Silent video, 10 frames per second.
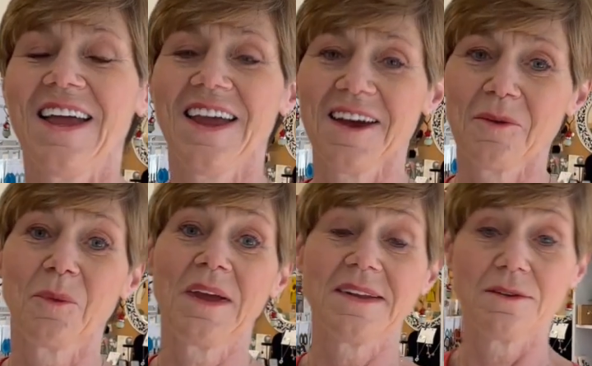Yeah,
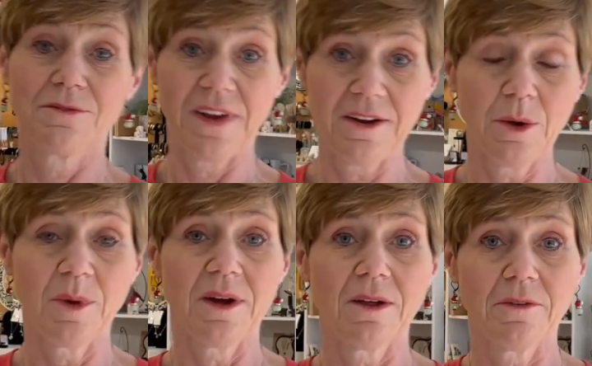we did very
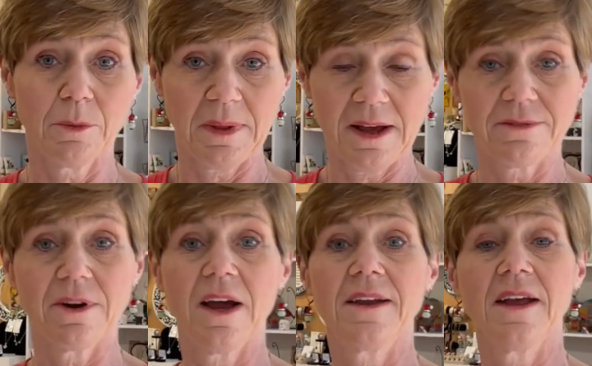well over Black
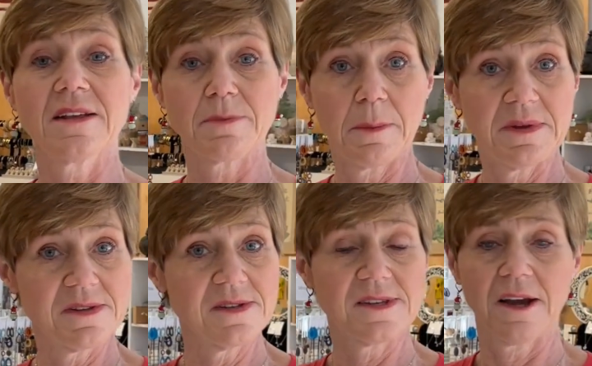Friday and Small
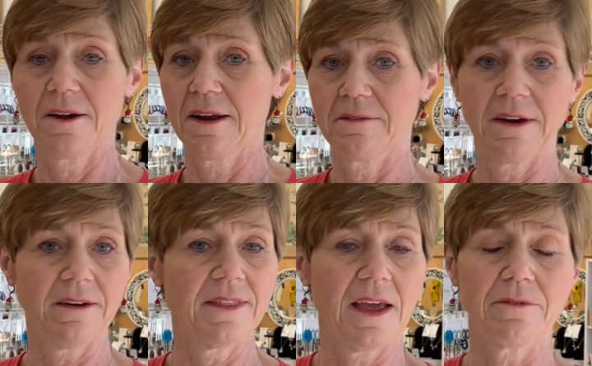Business Saturday.
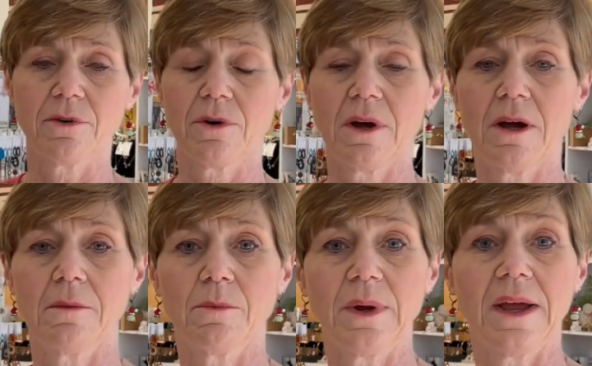Very thankful.
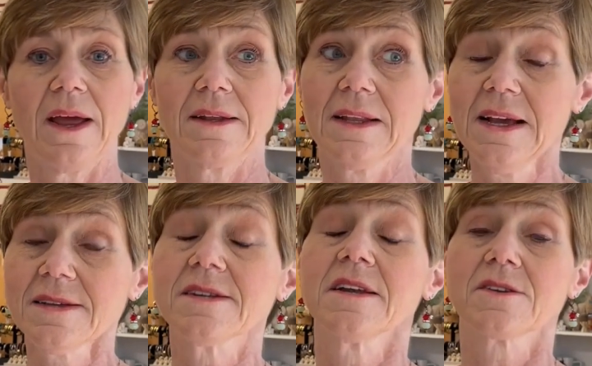Um, we at
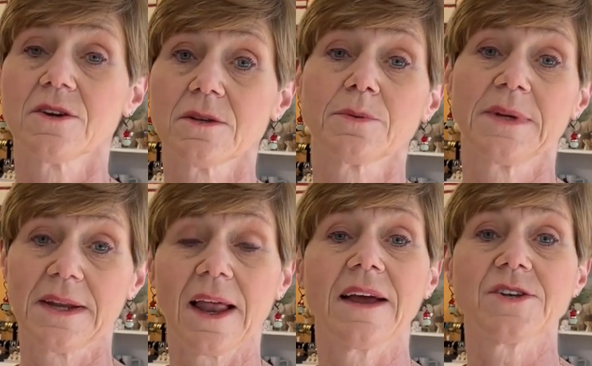least did as good as we
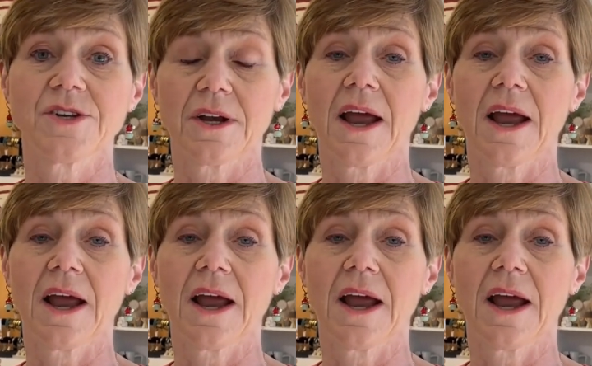did last year.